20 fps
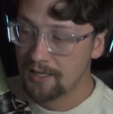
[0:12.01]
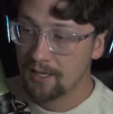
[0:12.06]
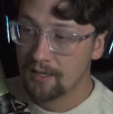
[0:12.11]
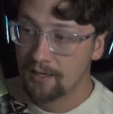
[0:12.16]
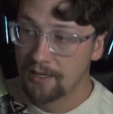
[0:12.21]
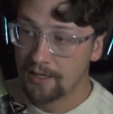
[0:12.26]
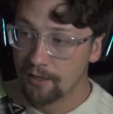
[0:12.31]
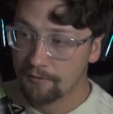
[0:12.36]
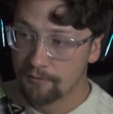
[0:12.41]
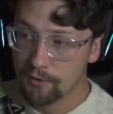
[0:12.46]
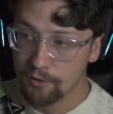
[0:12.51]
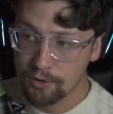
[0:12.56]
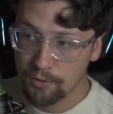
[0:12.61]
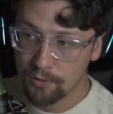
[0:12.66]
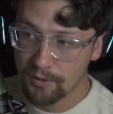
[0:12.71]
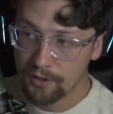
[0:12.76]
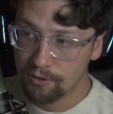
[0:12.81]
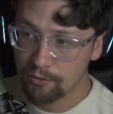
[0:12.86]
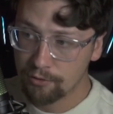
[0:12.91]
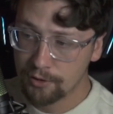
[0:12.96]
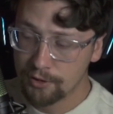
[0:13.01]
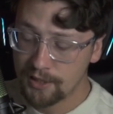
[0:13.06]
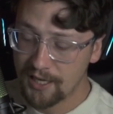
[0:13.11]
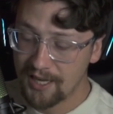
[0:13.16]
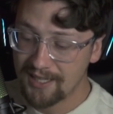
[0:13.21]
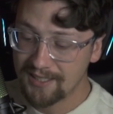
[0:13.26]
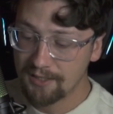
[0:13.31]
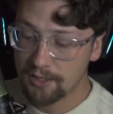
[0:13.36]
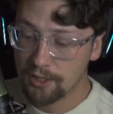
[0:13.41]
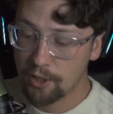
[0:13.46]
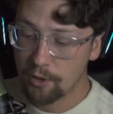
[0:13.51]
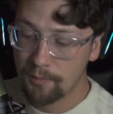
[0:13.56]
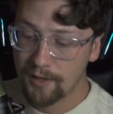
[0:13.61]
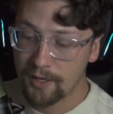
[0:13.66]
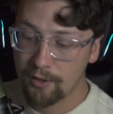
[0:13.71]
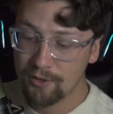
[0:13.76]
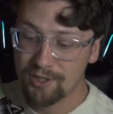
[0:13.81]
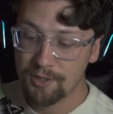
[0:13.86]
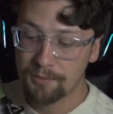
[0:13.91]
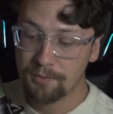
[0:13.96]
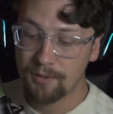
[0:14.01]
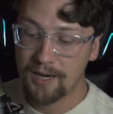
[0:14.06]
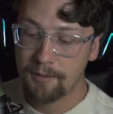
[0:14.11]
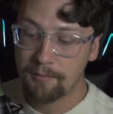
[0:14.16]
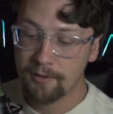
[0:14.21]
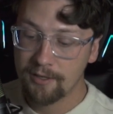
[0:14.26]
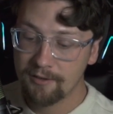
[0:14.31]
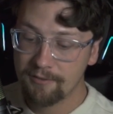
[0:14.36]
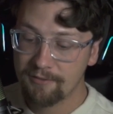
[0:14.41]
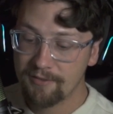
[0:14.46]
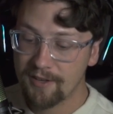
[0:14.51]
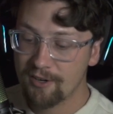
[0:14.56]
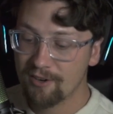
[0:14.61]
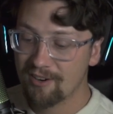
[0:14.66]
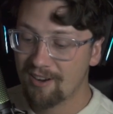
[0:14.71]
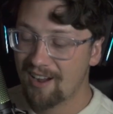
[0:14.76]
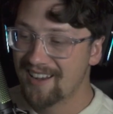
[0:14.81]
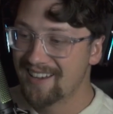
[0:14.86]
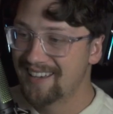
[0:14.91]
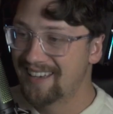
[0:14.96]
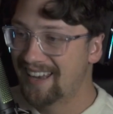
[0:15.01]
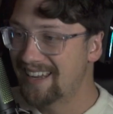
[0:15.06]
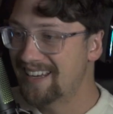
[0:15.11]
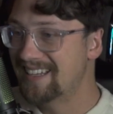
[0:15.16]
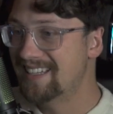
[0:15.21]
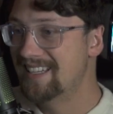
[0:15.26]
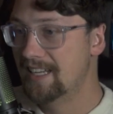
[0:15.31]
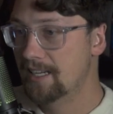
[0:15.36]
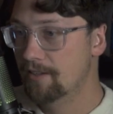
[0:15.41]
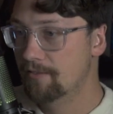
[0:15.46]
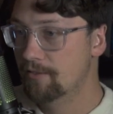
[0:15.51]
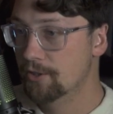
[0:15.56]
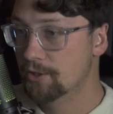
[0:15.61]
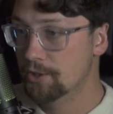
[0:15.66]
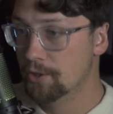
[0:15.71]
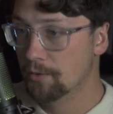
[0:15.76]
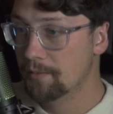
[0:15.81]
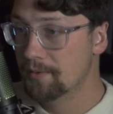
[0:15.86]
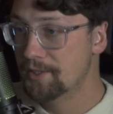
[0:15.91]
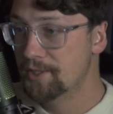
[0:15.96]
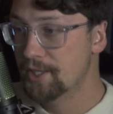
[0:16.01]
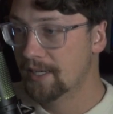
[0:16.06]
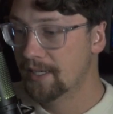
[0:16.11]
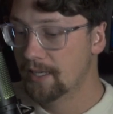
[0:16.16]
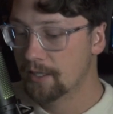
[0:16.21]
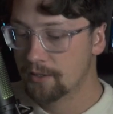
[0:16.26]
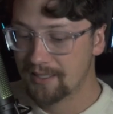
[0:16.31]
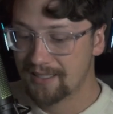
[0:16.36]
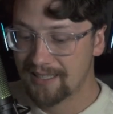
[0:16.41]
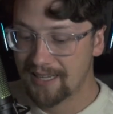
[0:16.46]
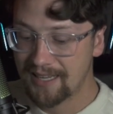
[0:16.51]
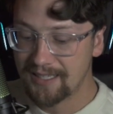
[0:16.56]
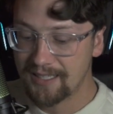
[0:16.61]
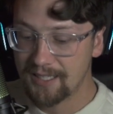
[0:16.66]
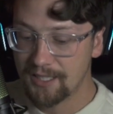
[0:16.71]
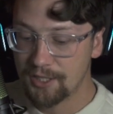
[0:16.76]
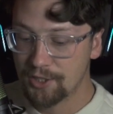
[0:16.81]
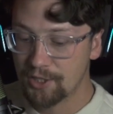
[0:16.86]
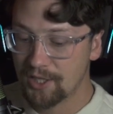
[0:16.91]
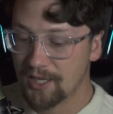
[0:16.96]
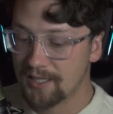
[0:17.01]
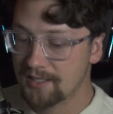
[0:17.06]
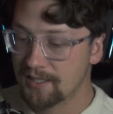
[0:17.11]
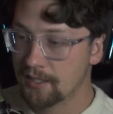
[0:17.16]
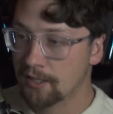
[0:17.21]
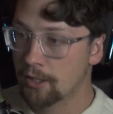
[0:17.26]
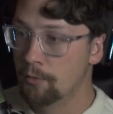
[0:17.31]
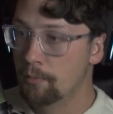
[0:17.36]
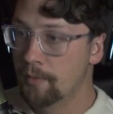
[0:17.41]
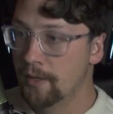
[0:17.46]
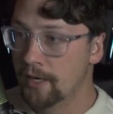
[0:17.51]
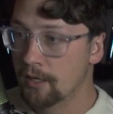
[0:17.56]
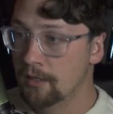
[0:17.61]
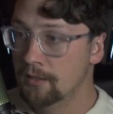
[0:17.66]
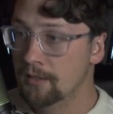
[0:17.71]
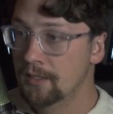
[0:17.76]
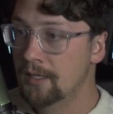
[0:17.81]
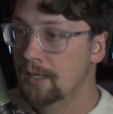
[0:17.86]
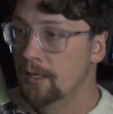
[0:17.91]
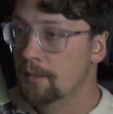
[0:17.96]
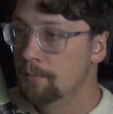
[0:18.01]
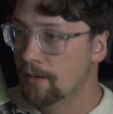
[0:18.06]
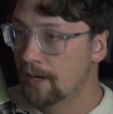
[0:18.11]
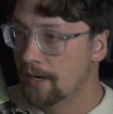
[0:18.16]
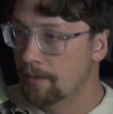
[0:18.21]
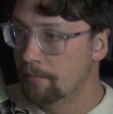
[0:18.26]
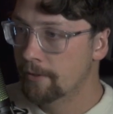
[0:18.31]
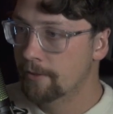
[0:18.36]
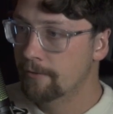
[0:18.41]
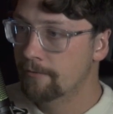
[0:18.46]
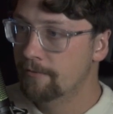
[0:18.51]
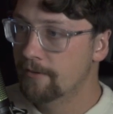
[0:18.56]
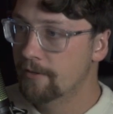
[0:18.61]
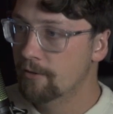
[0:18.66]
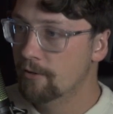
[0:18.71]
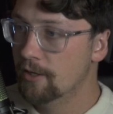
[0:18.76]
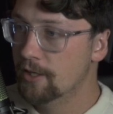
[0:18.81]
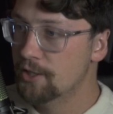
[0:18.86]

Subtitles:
and of those 23 shots, Gobert was the primary defender on 19 of those. So we're going to be checking out the 19 shots that Gobert, primary defender on